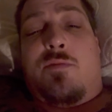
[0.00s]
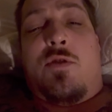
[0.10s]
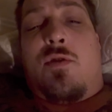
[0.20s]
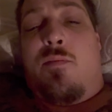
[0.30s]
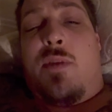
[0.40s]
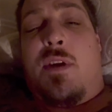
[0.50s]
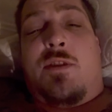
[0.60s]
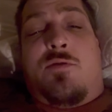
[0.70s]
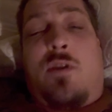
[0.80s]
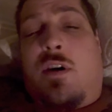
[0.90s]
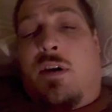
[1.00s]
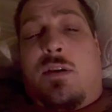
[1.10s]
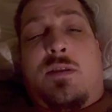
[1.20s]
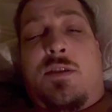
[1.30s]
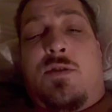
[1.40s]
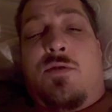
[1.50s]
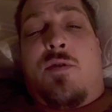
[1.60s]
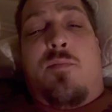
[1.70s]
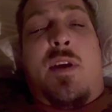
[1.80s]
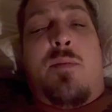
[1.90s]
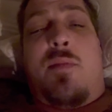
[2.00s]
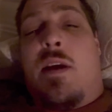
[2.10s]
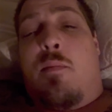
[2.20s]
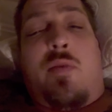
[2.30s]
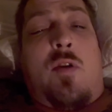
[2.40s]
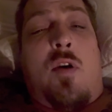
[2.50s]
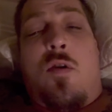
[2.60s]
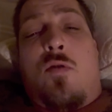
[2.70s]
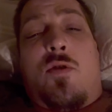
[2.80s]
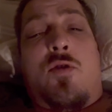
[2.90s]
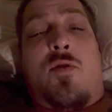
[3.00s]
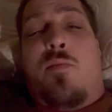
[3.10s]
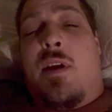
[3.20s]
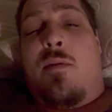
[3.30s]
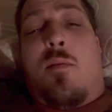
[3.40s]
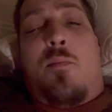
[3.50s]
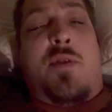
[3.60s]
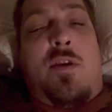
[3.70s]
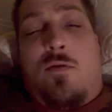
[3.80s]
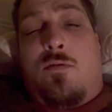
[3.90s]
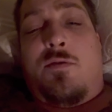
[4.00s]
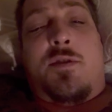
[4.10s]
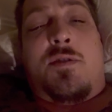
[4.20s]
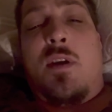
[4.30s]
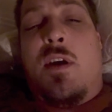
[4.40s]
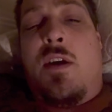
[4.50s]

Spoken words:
You can beat drugs. You can beat being broke. You can beat abuse.